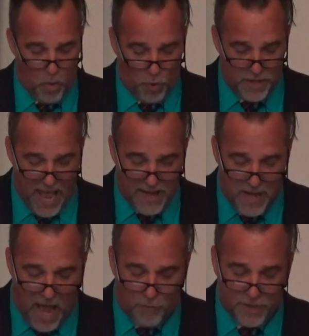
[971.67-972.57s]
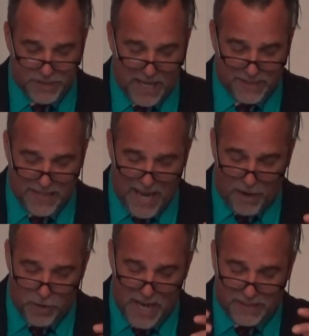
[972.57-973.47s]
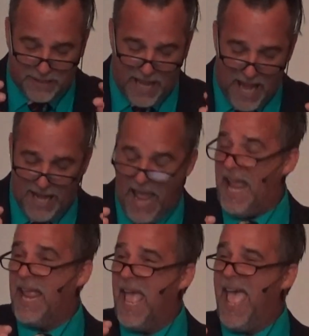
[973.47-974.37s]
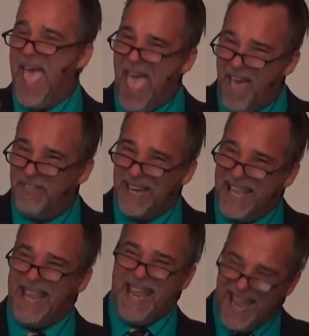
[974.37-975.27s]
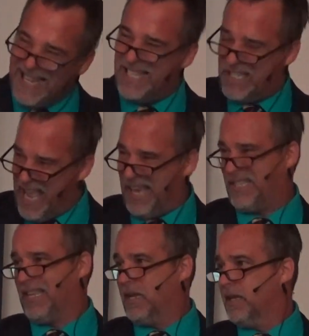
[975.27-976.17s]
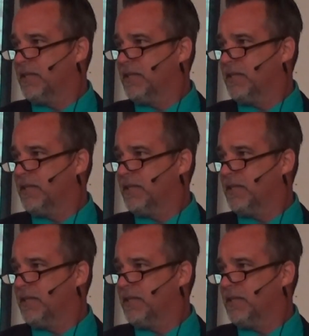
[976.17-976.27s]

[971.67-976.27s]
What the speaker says: Would that not necessitate a heavenly incest